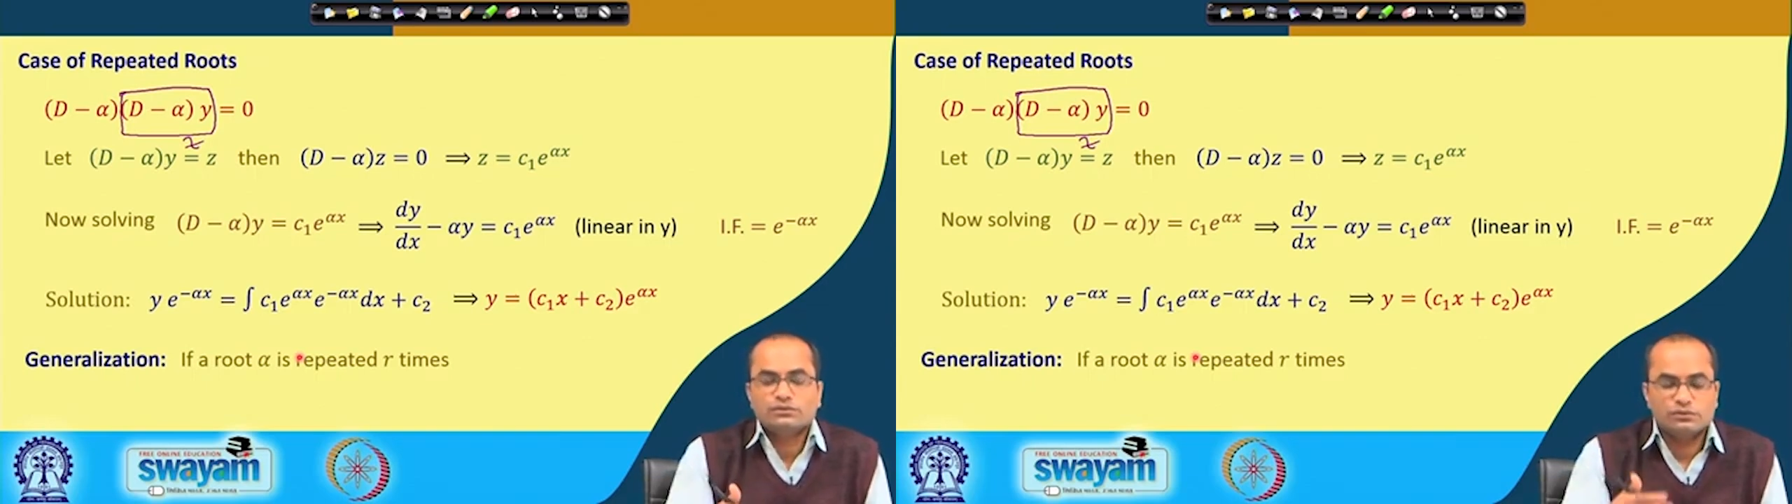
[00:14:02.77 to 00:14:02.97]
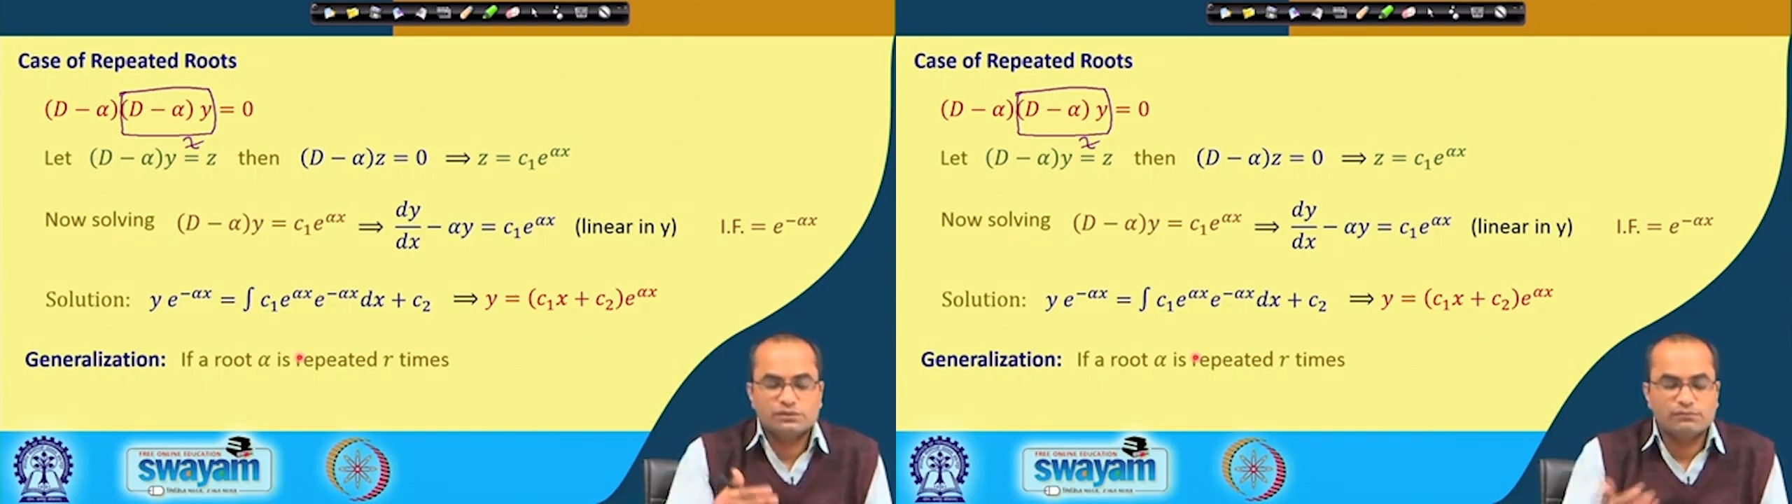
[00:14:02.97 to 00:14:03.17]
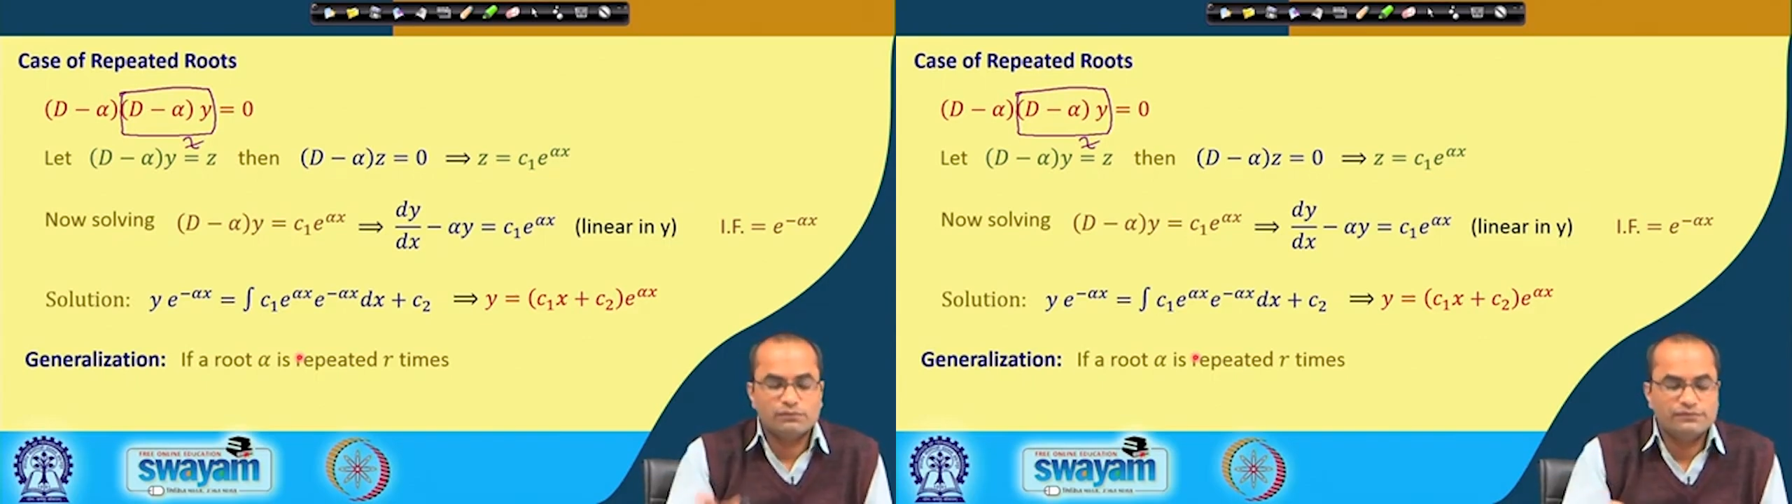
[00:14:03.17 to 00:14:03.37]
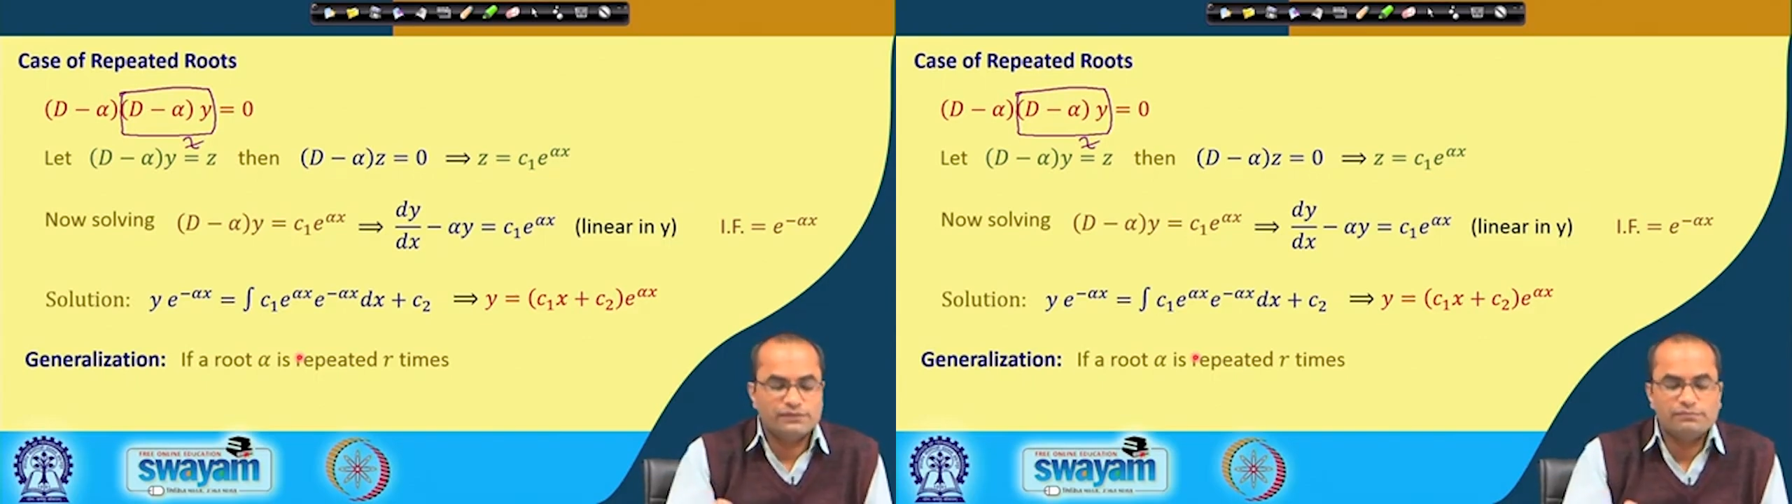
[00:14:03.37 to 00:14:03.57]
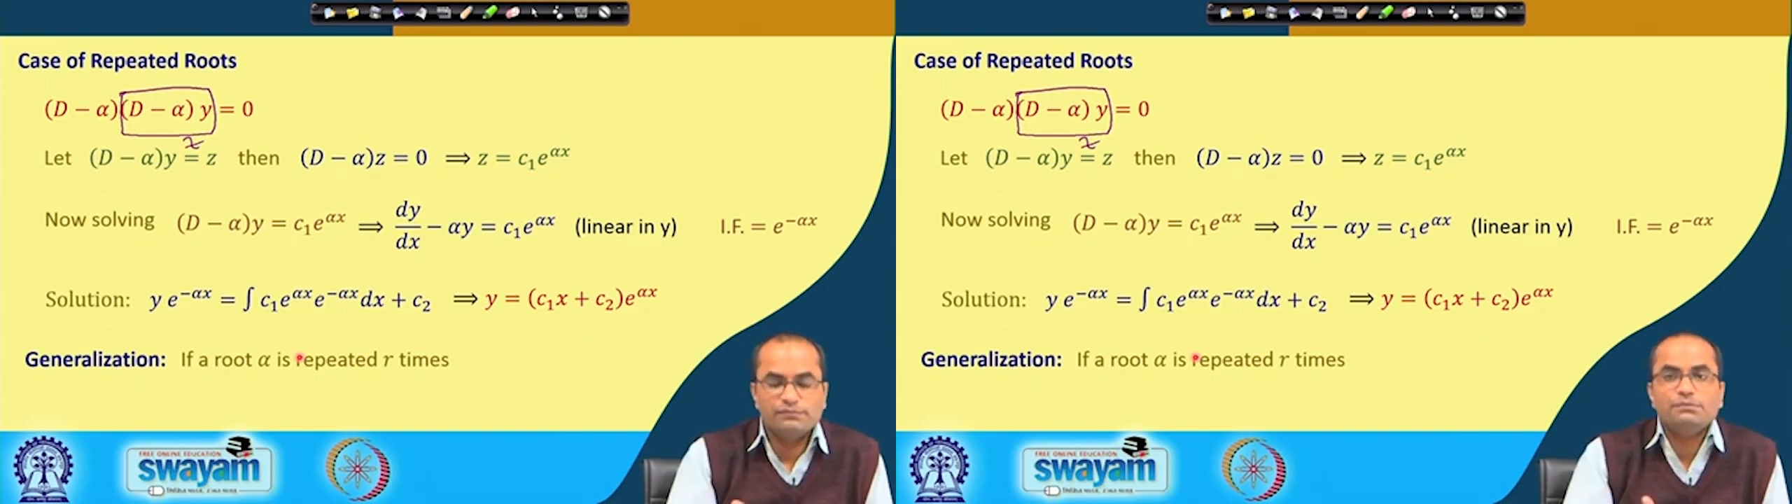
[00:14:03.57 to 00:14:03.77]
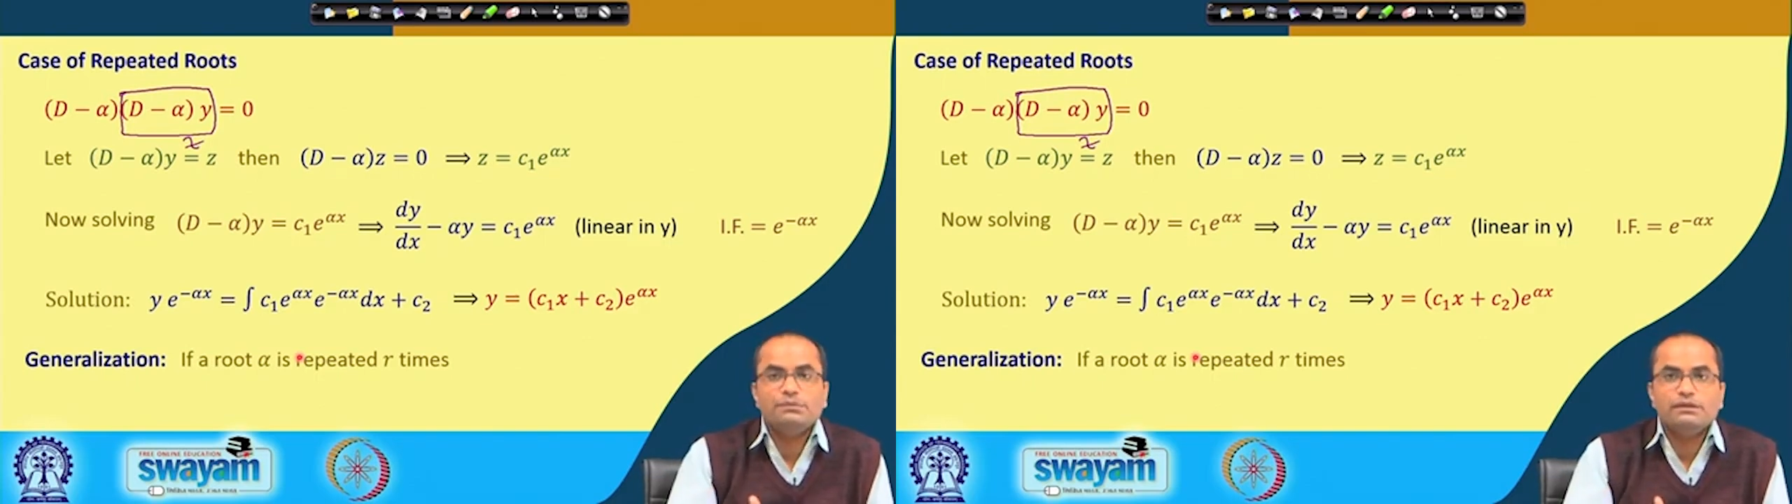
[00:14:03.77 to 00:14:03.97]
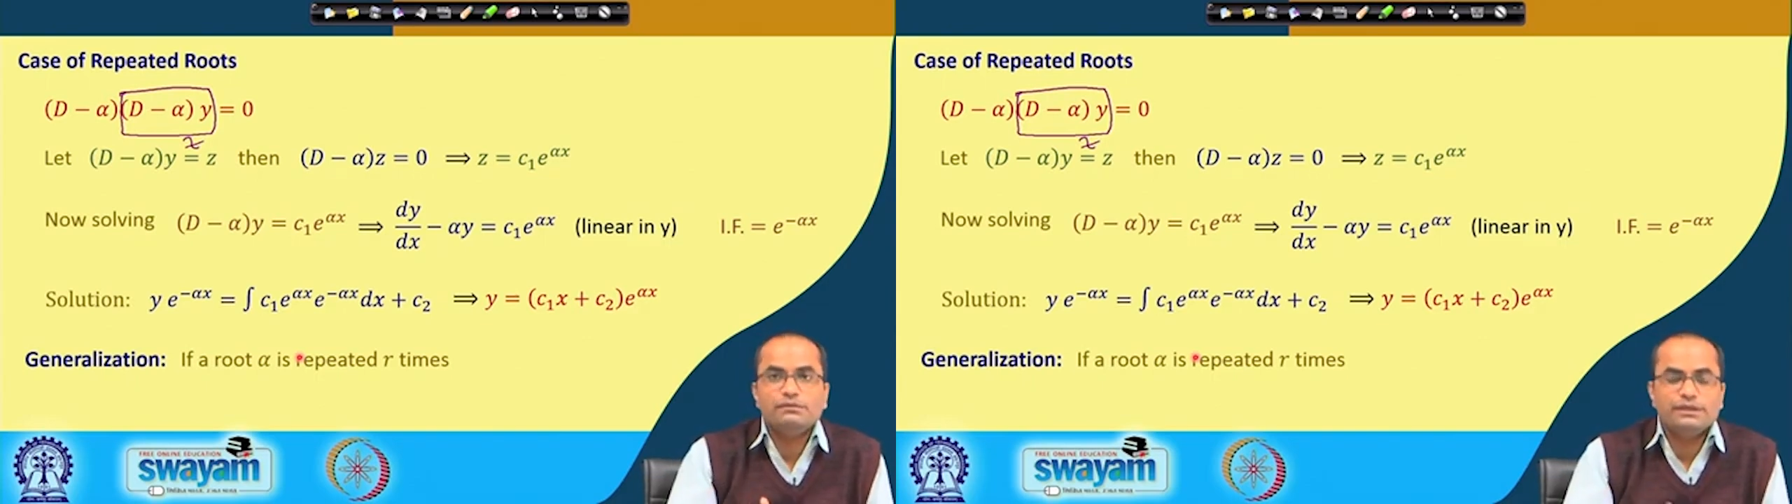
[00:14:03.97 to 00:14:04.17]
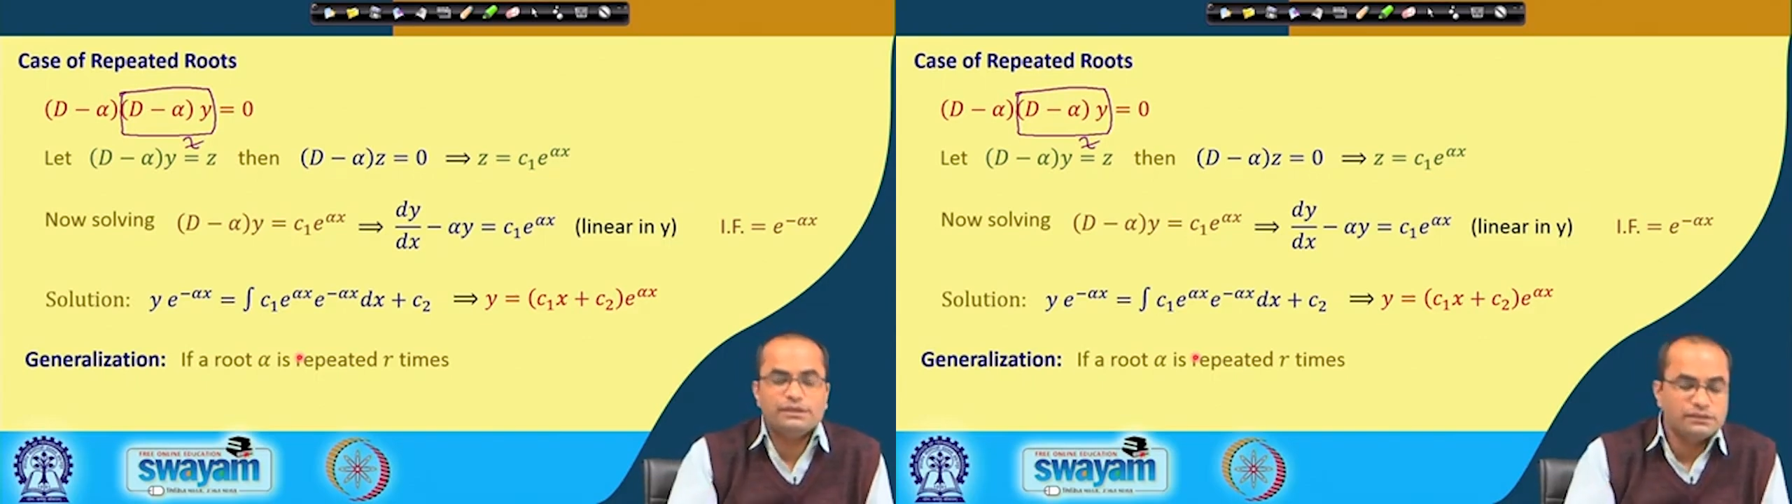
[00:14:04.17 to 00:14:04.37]
So, some of them may be
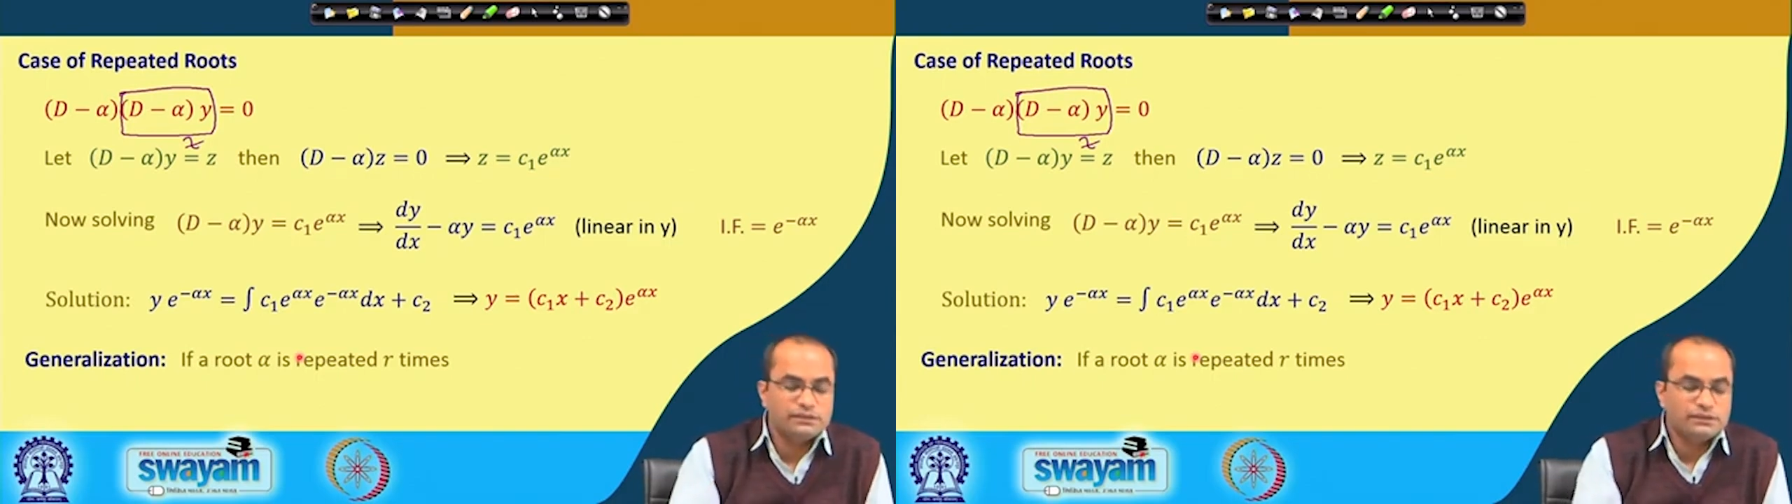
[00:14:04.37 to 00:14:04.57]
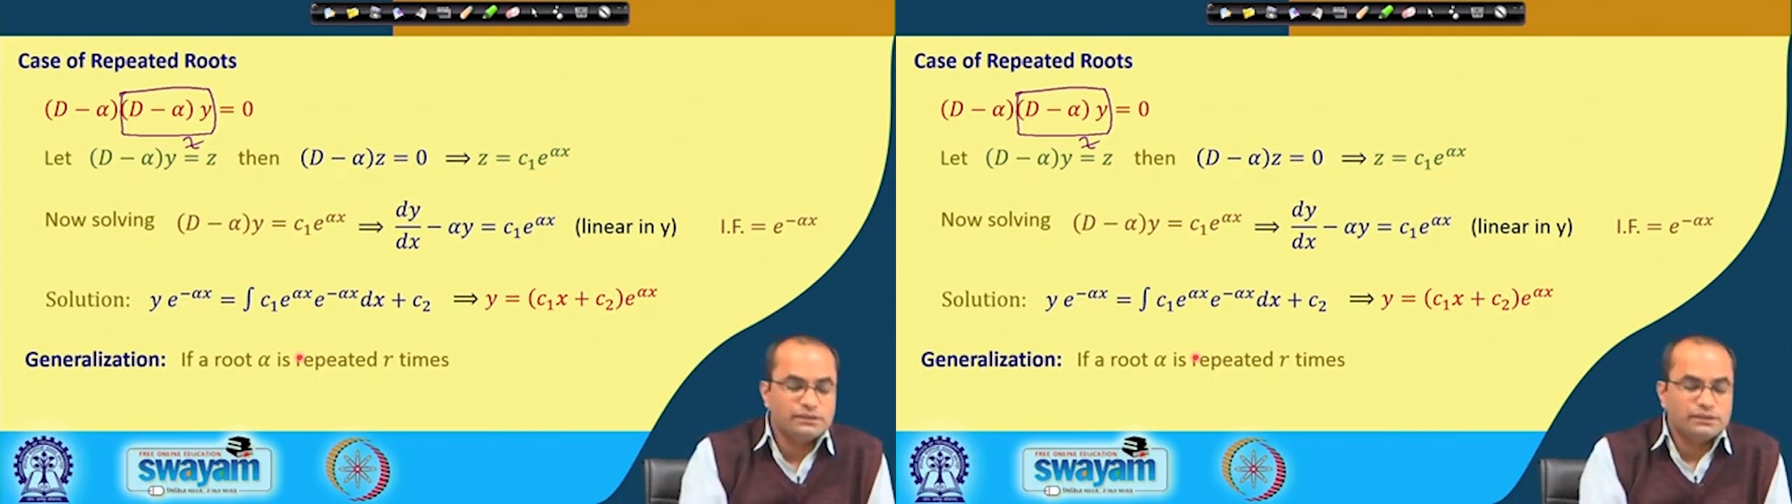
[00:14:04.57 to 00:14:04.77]
repeated.